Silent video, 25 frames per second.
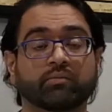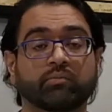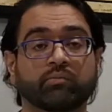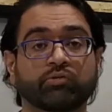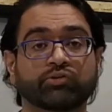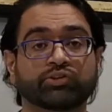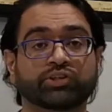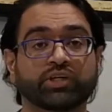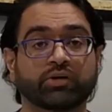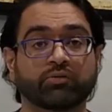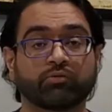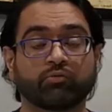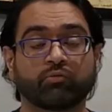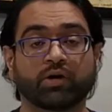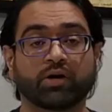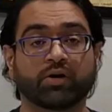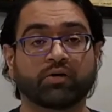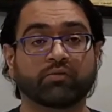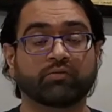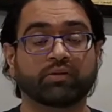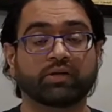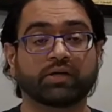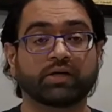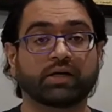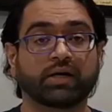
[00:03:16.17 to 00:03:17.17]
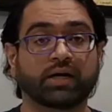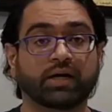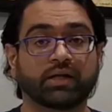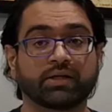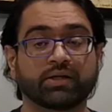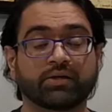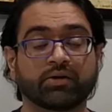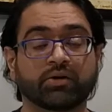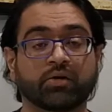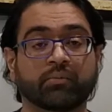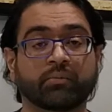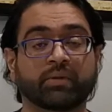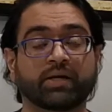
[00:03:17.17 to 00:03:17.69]
push out one of the
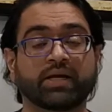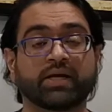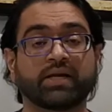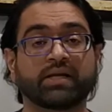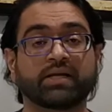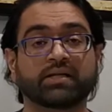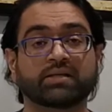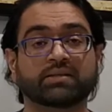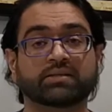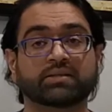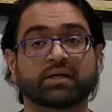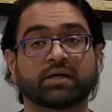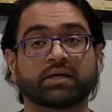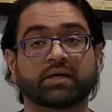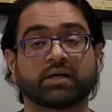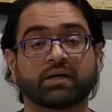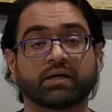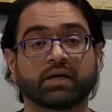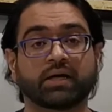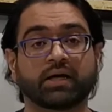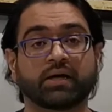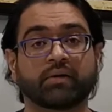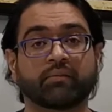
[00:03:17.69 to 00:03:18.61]
other nominees and